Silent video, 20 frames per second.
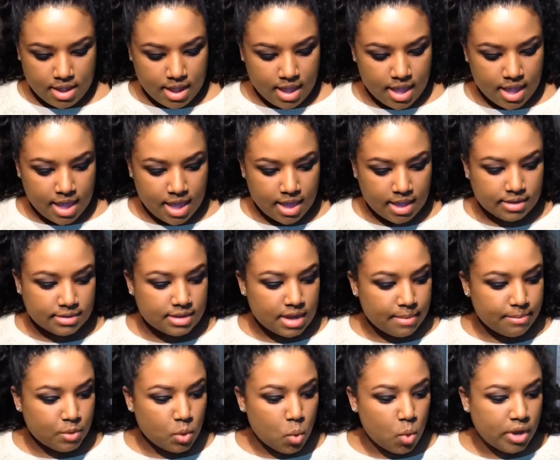And
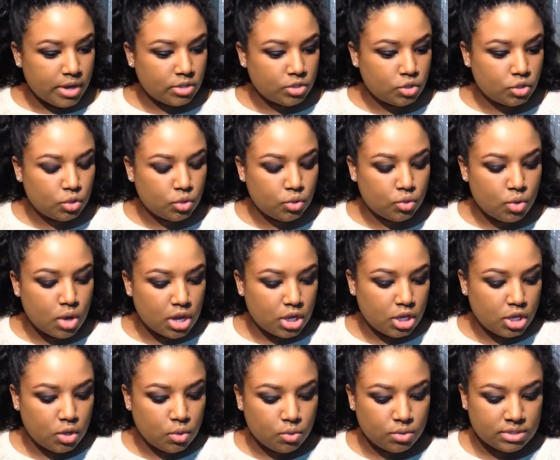I'm going to
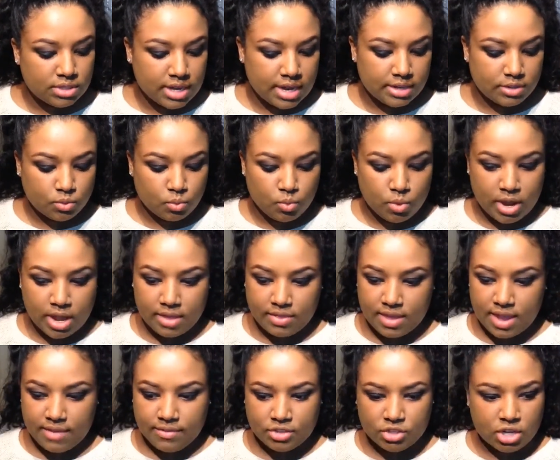use it with,
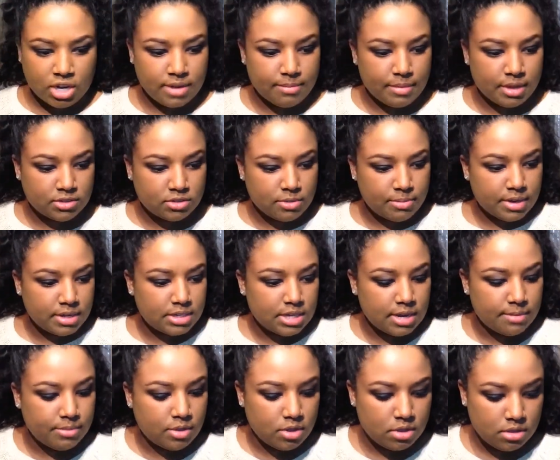I have a giant mess on my
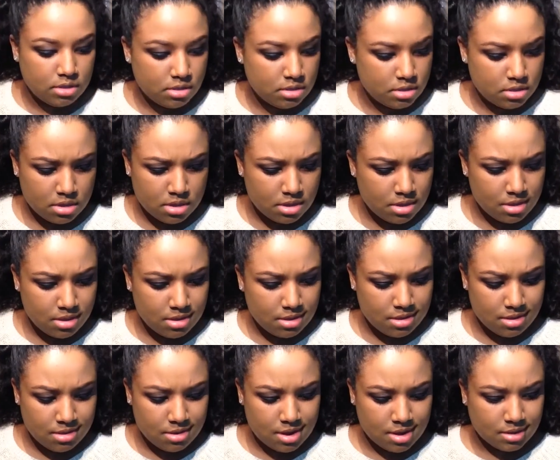table.
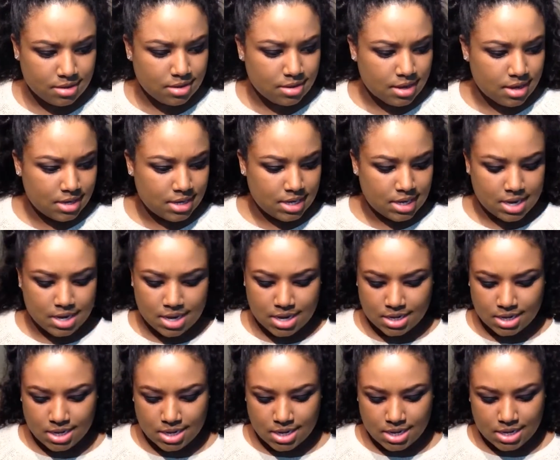Not good idea,
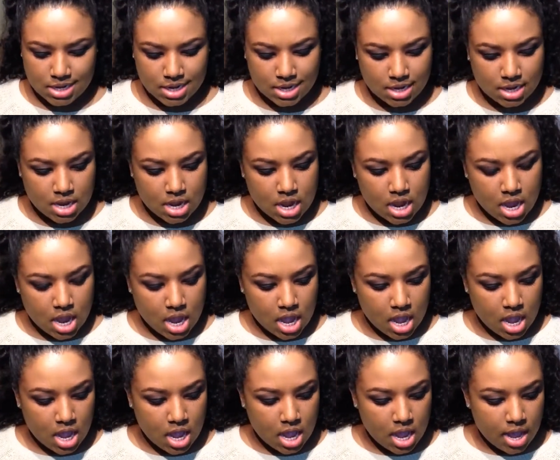not good idea.
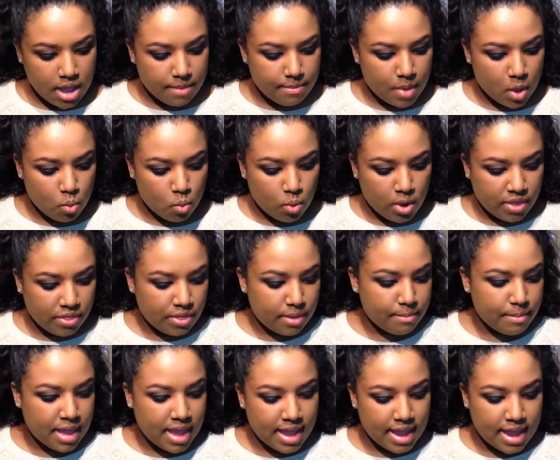With
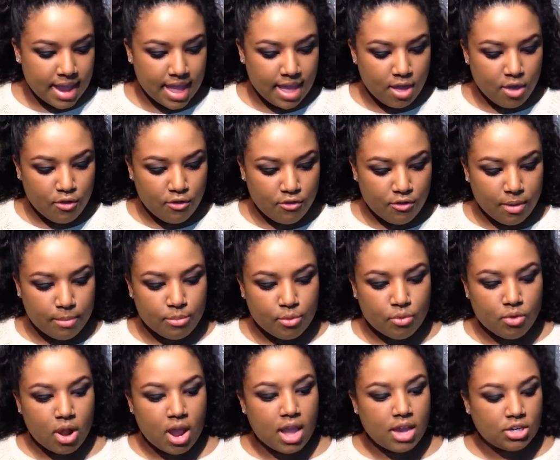my e.l.f.
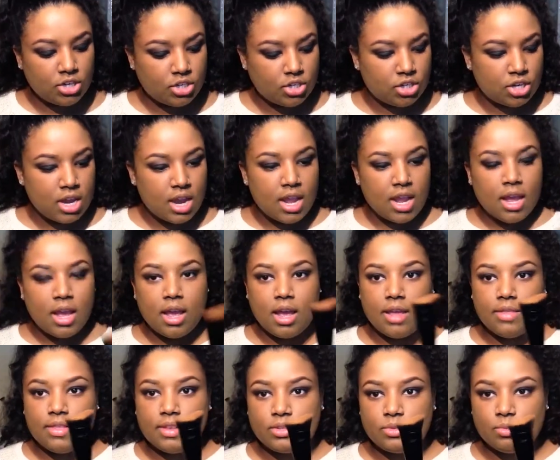brush,
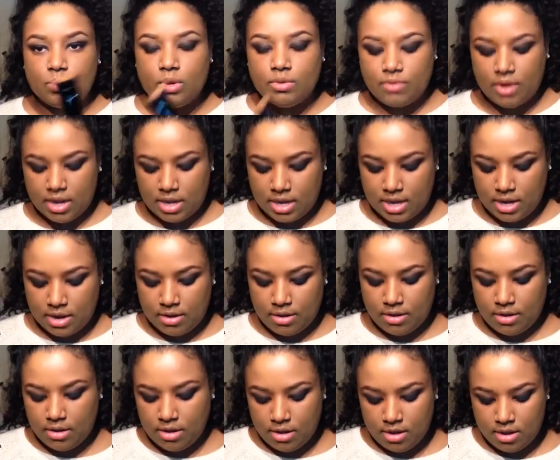this one right
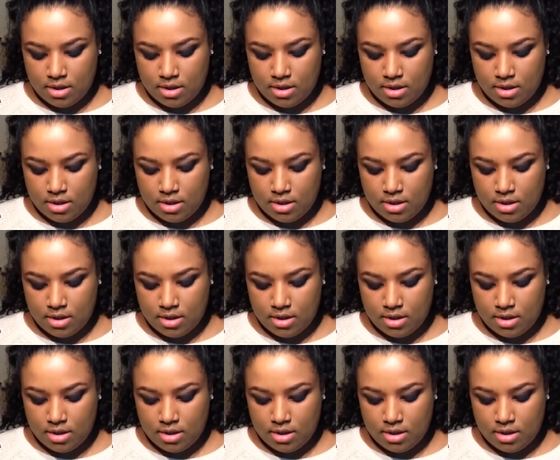here.